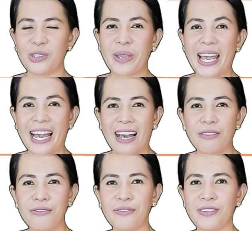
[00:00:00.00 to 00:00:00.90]
So we
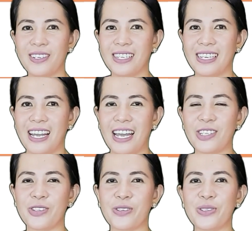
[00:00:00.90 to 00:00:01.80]
have
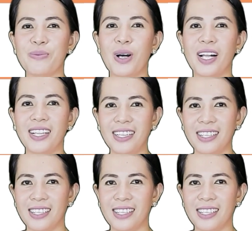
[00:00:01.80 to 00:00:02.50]
extra small,